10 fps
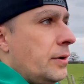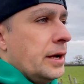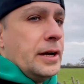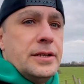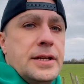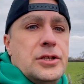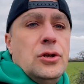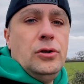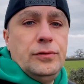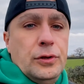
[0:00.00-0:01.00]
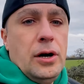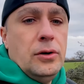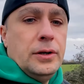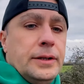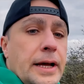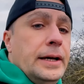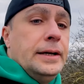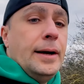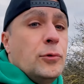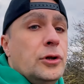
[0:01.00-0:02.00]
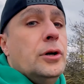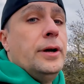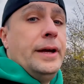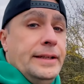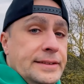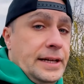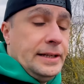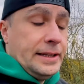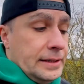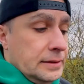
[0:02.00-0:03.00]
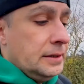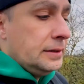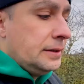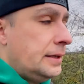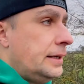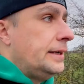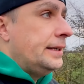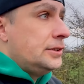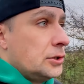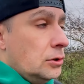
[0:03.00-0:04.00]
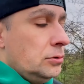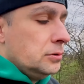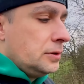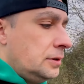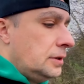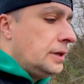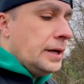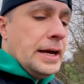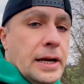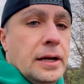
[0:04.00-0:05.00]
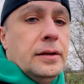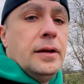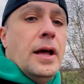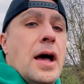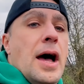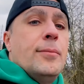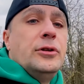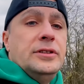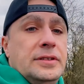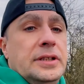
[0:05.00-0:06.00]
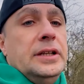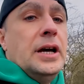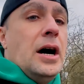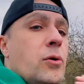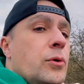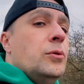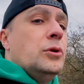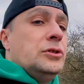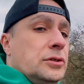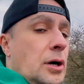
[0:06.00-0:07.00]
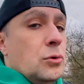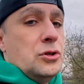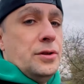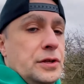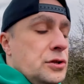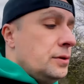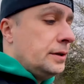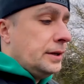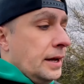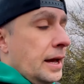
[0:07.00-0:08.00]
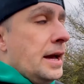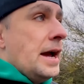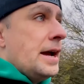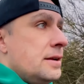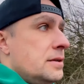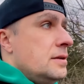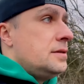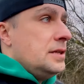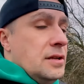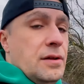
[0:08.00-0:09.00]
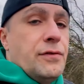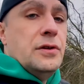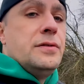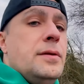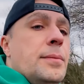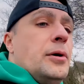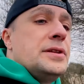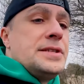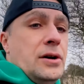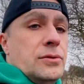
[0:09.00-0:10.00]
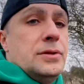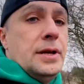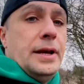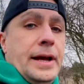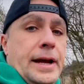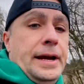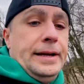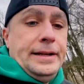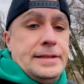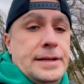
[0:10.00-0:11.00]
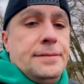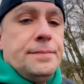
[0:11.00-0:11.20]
Right guys, that's all for now. I'm gonna go inside again. It's cold, and I'm gonna see how was the video and see the difference about the sound, and that's it.